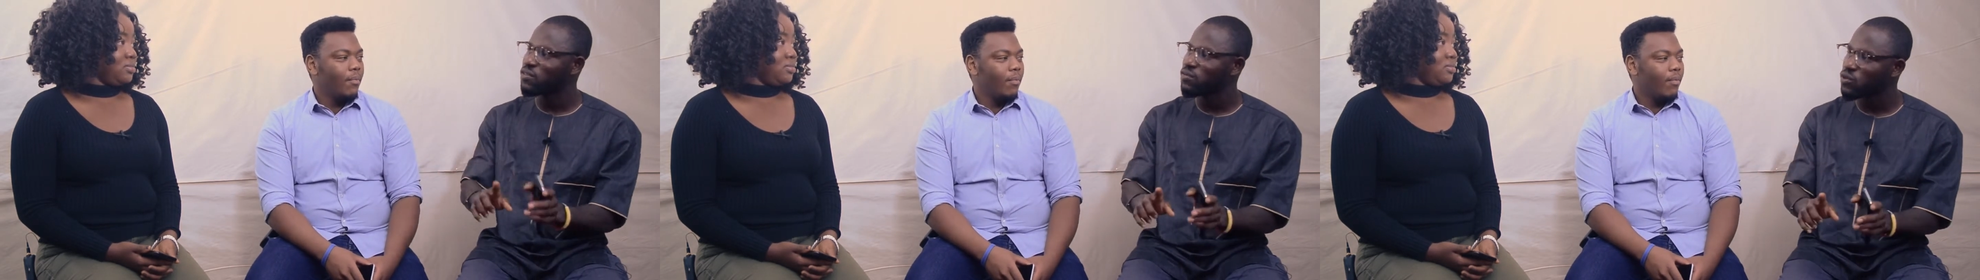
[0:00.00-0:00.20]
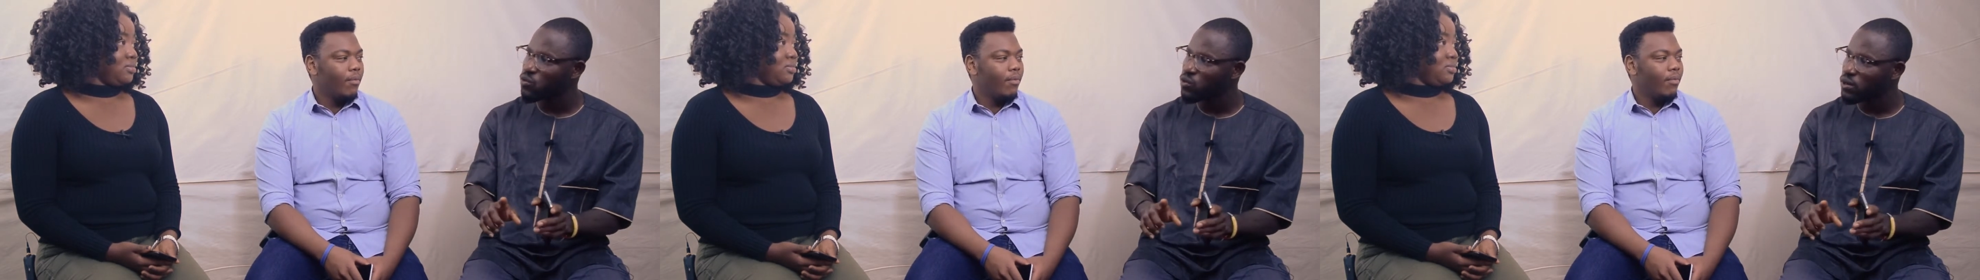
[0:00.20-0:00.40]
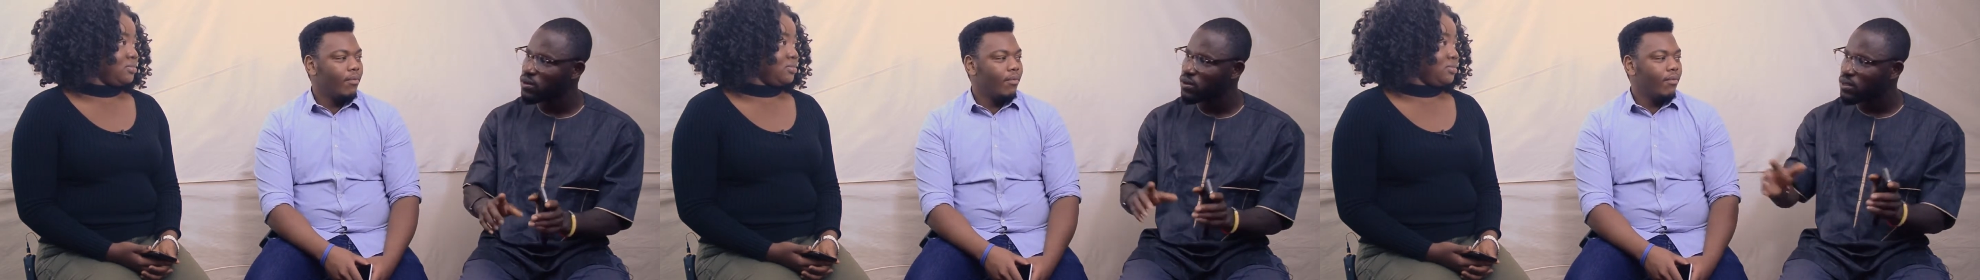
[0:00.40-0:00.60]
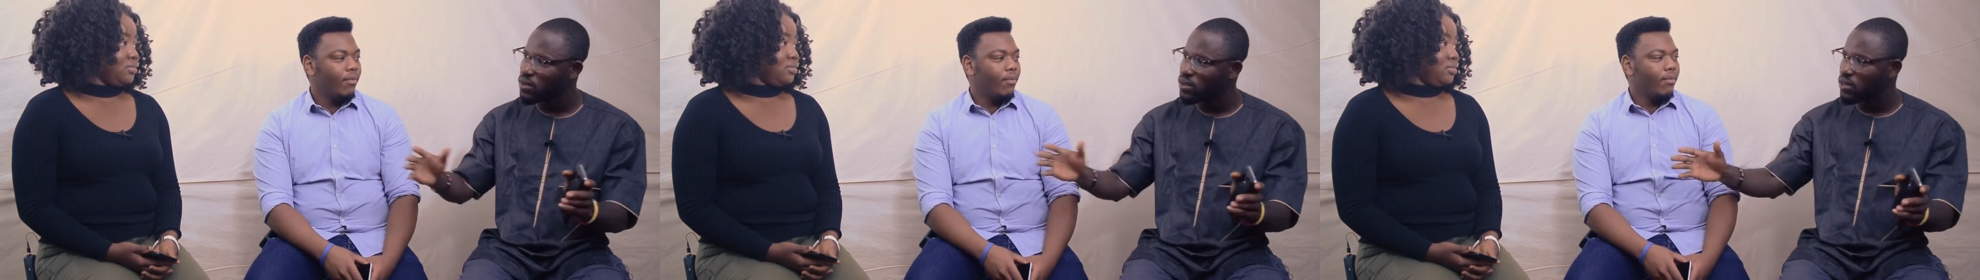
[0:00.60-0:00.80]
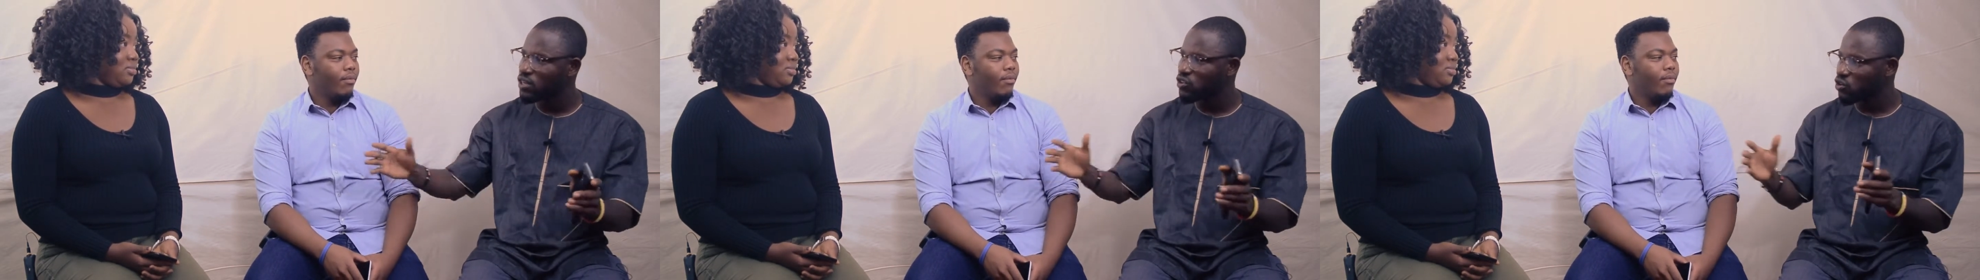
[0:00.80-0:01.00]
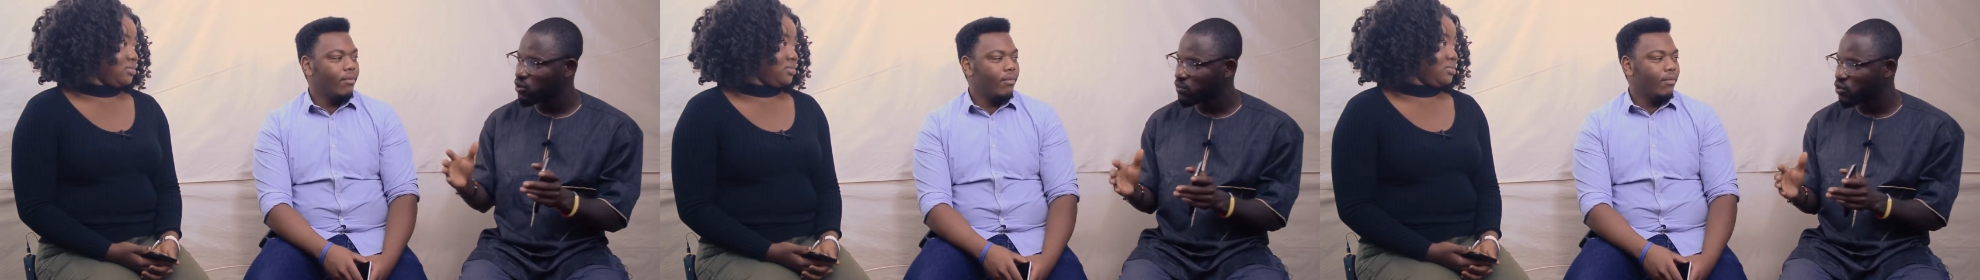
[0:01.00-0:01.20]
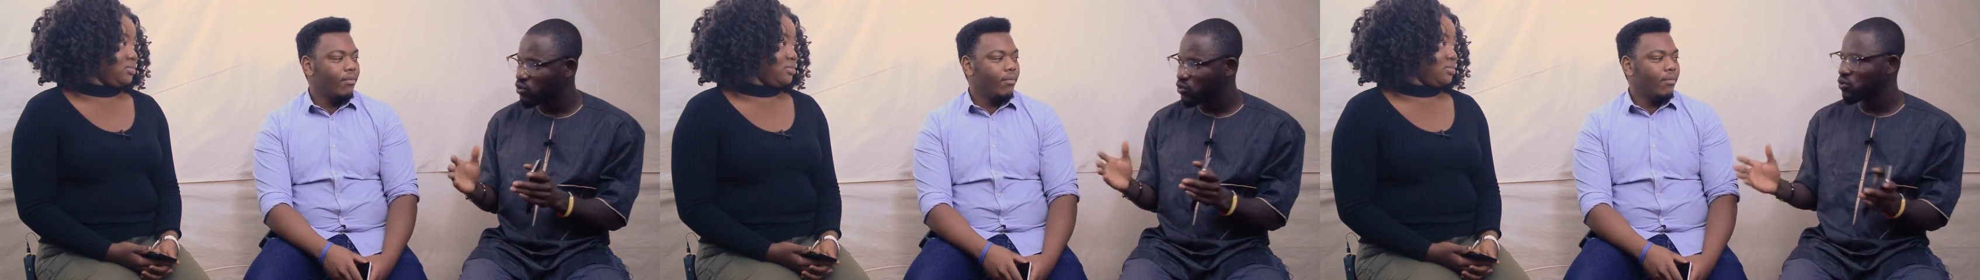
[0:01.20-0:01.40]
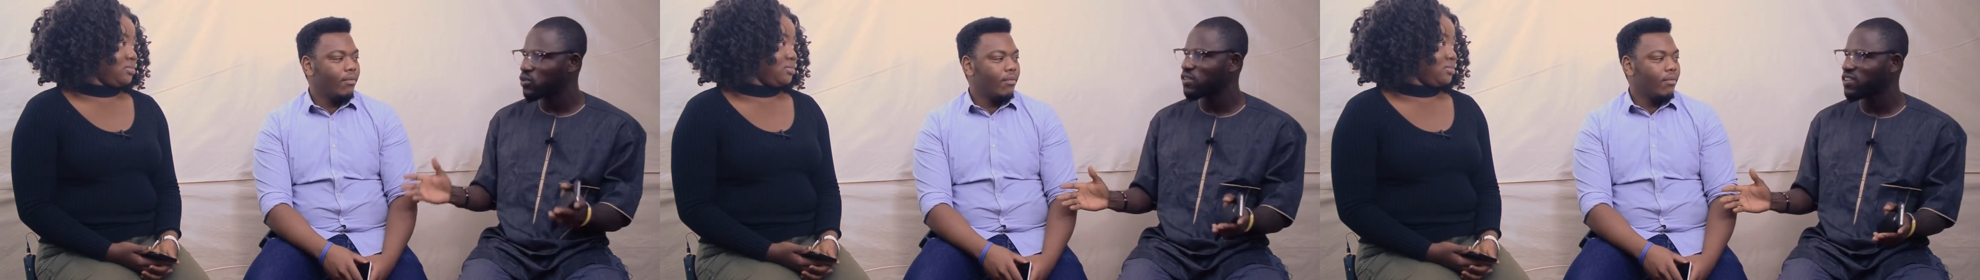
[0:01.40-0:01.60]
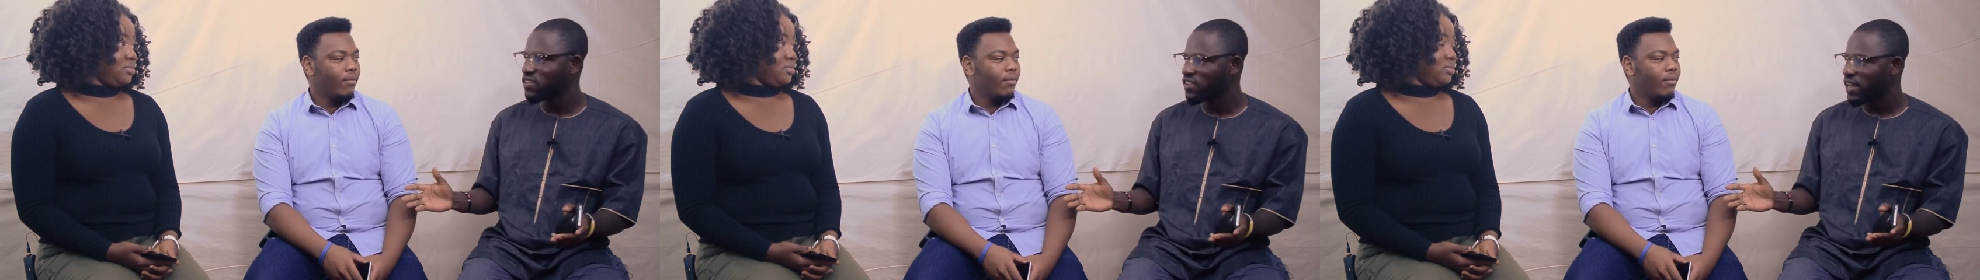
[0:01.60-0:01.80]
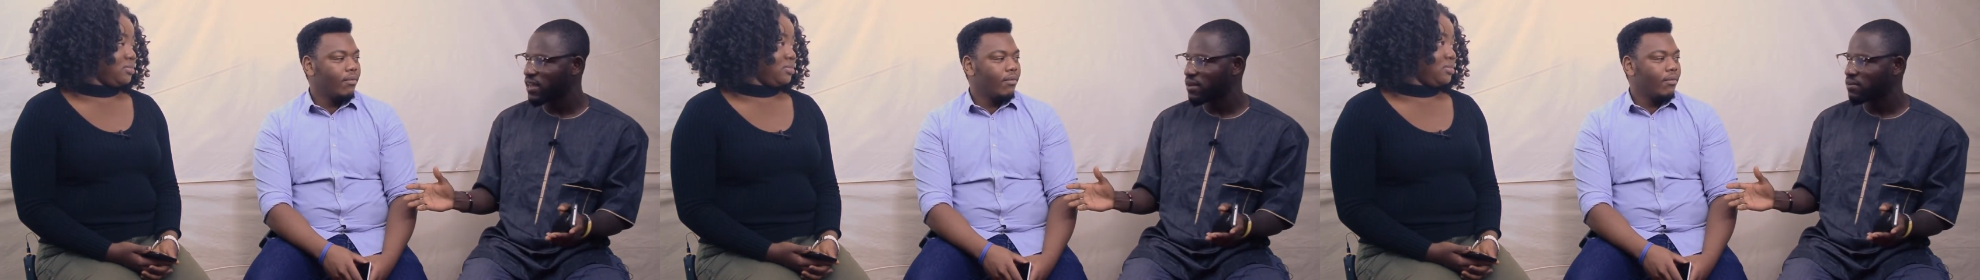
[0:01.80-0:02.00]
Speaker 1: haven't served you well, it is up to you
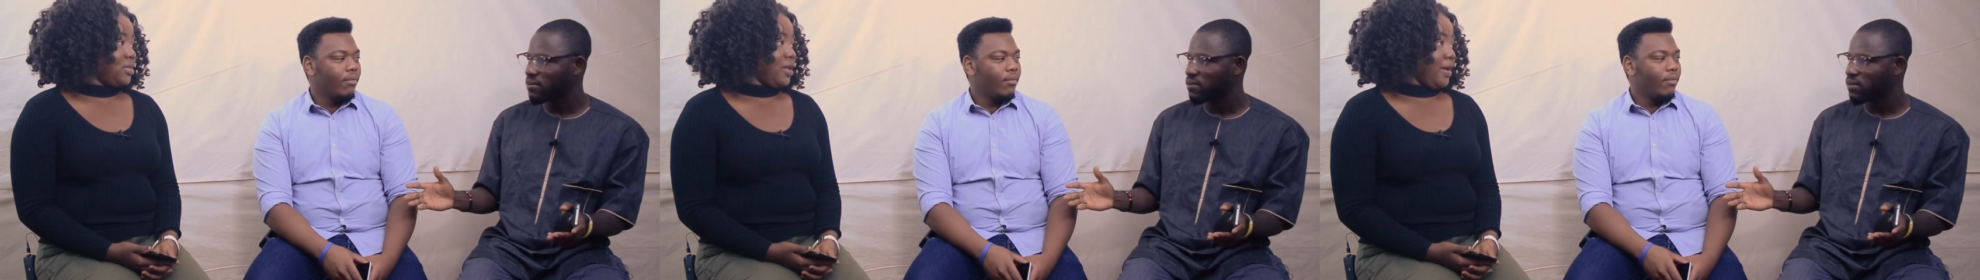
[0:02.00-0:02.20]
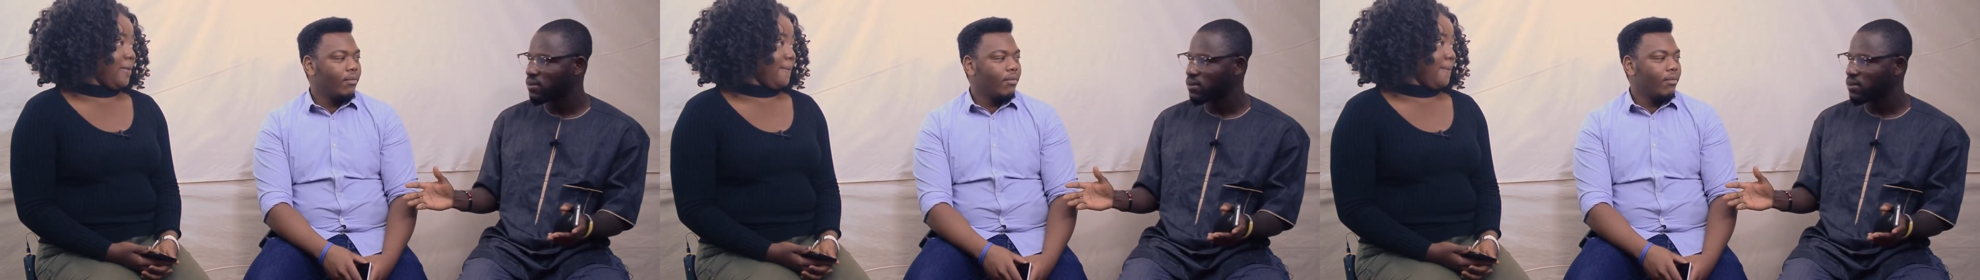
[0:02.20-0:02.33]
to decide.